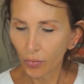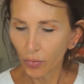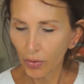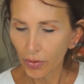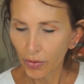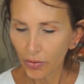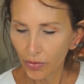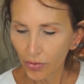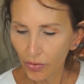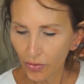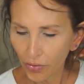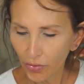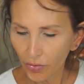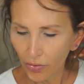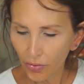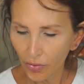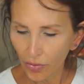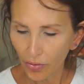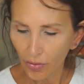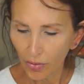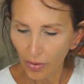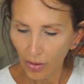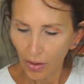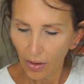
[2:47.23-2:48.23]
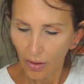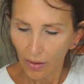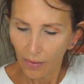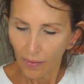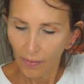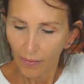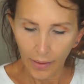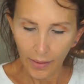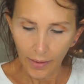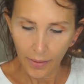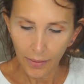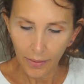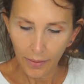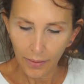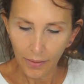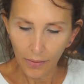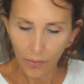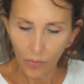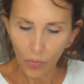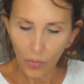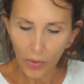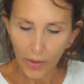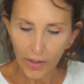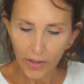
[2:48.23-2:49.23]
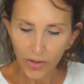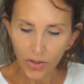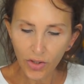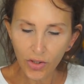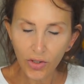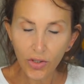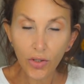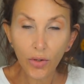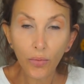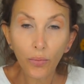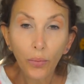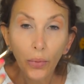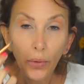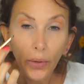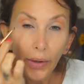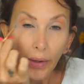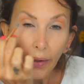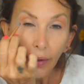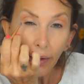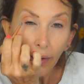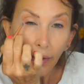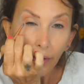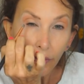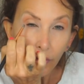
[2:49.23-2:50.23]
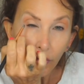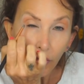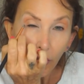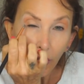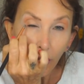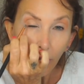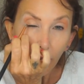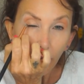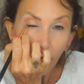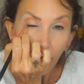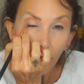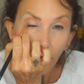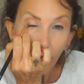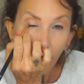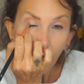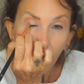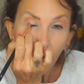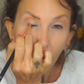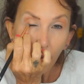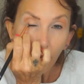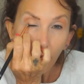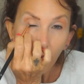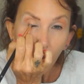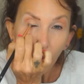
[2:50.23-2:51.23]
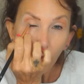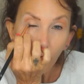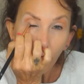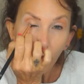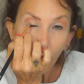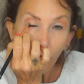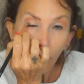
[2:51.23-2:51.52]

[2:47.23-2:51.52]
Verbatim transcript: brushes are dirty. And Wedge is a brown, a chocolatey